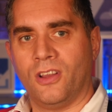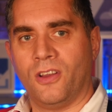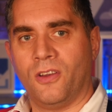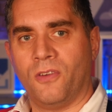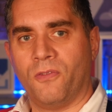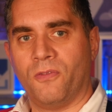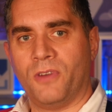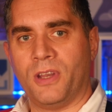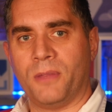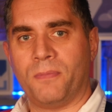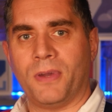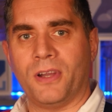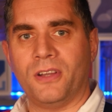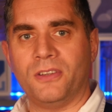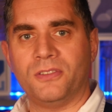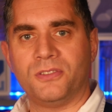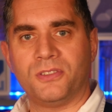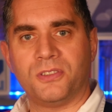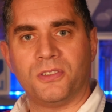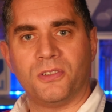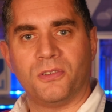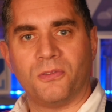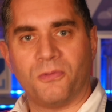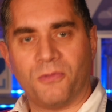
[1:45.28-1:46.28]

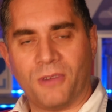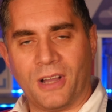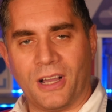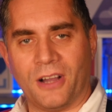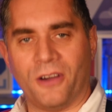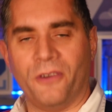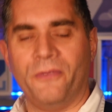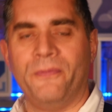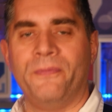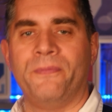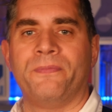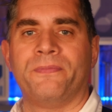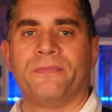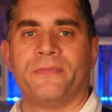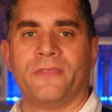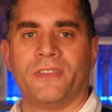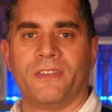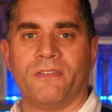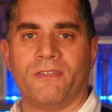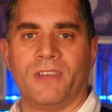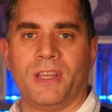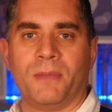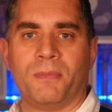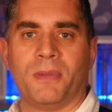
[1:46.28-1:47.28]
Repos, well,
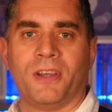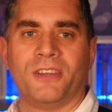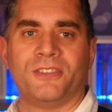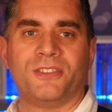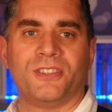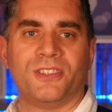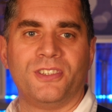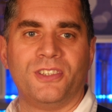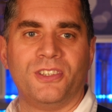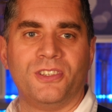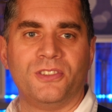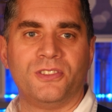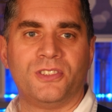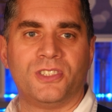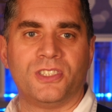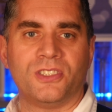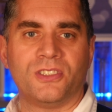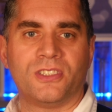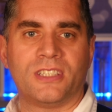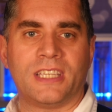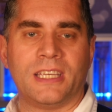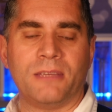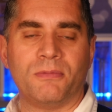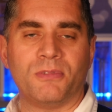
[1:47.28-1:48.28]
repos are used to
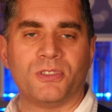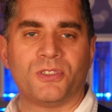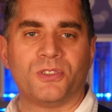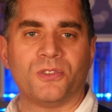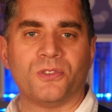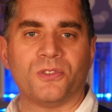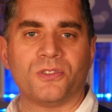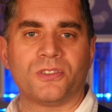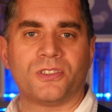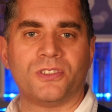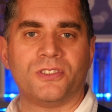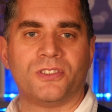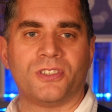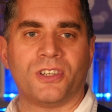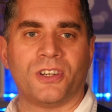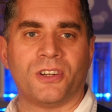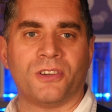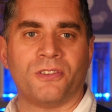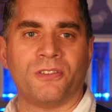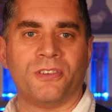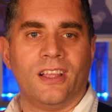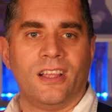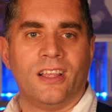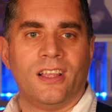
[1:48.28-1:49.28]
keep your source
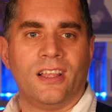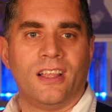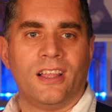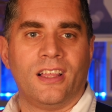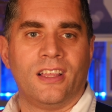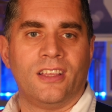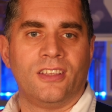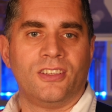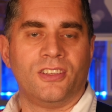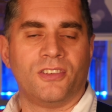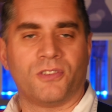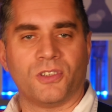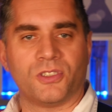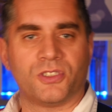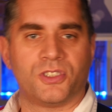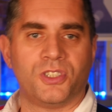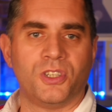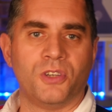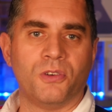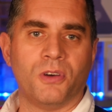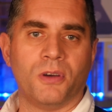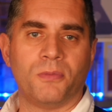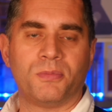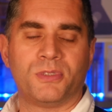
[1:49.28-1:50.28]
control. You've got
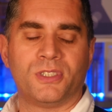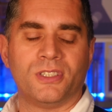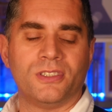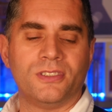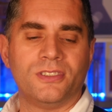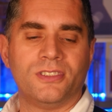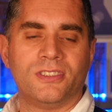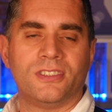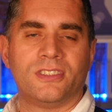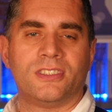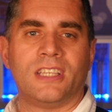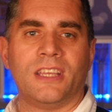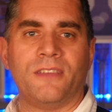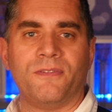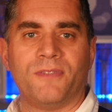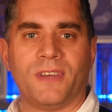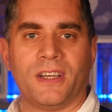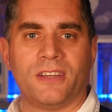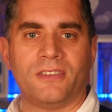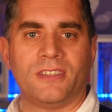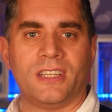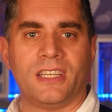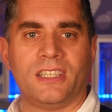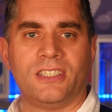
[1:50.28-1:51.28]
two options: Team
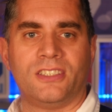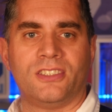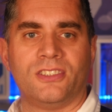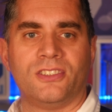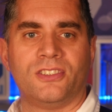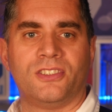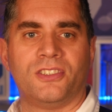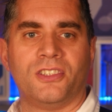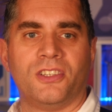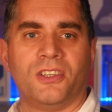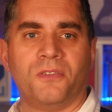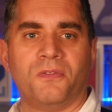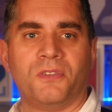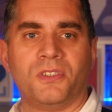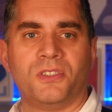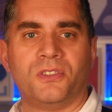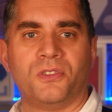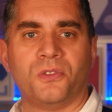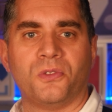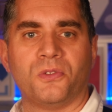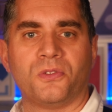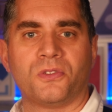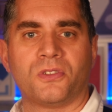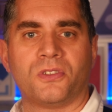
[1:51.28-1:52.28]
Foundation Server
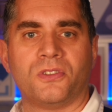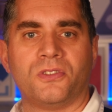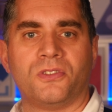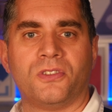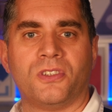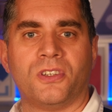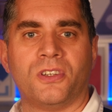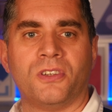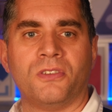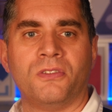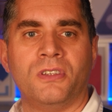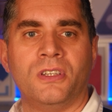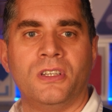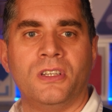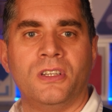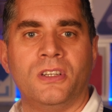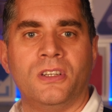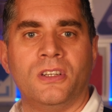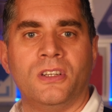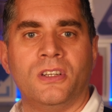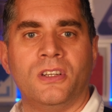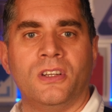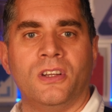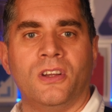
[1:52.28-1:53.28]
source control,
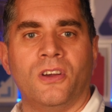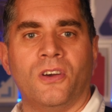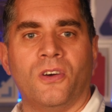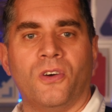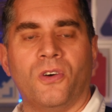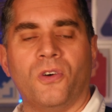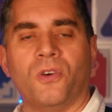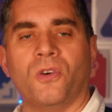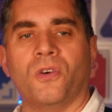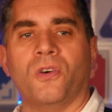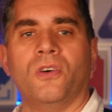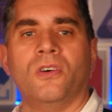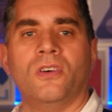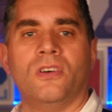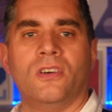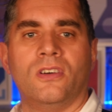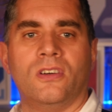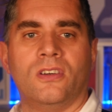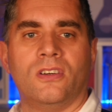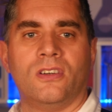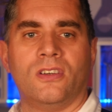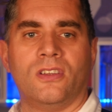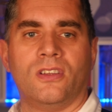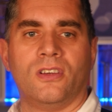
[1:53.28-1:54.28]
or
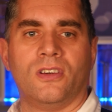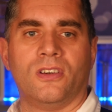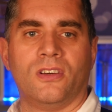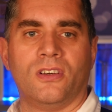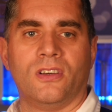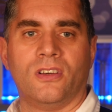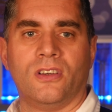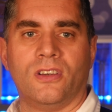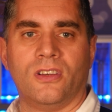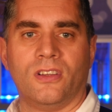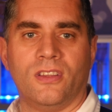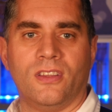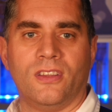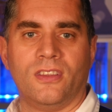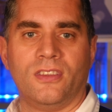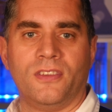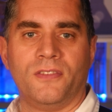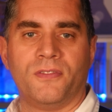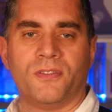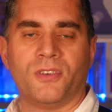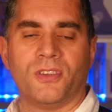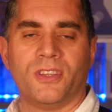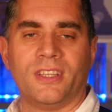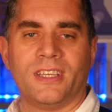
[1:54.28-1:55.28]

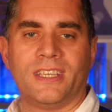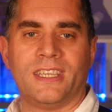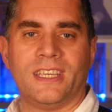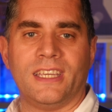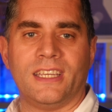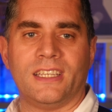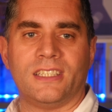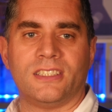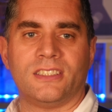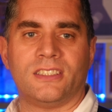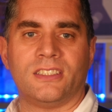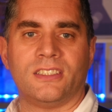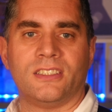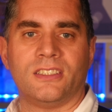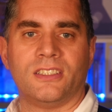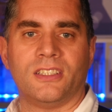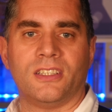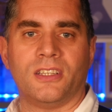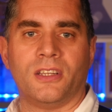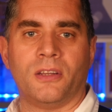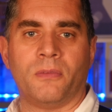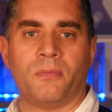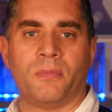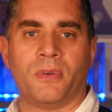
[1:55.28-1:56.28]
you've got the Git
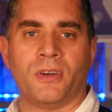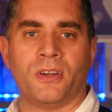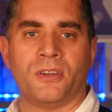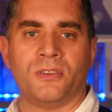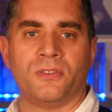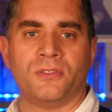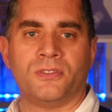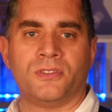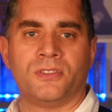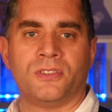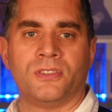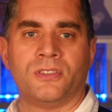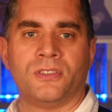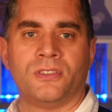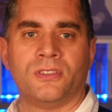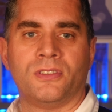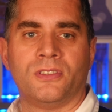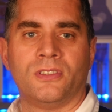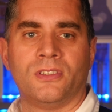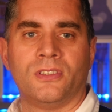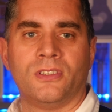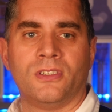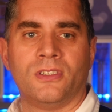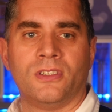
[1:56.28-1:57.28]
approach.
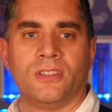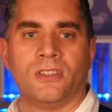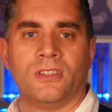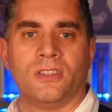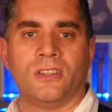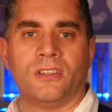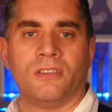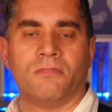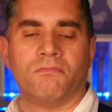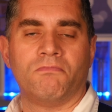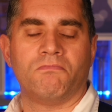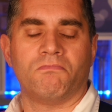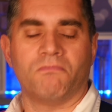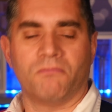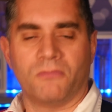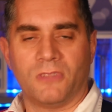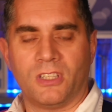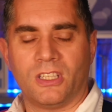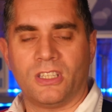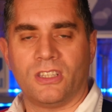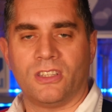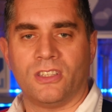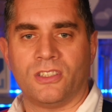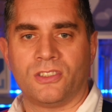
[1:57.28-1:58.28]

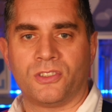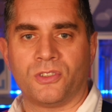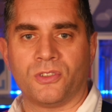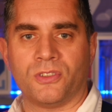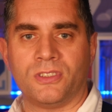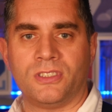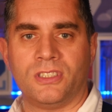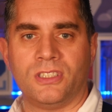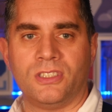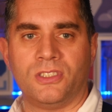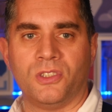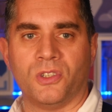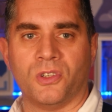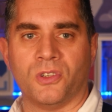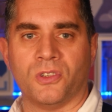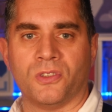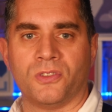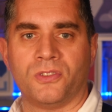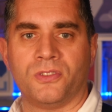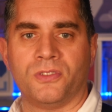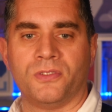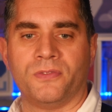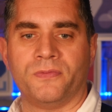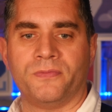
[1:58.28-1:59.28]
The choice is
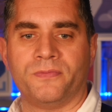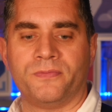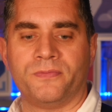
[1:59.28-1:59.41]
yours.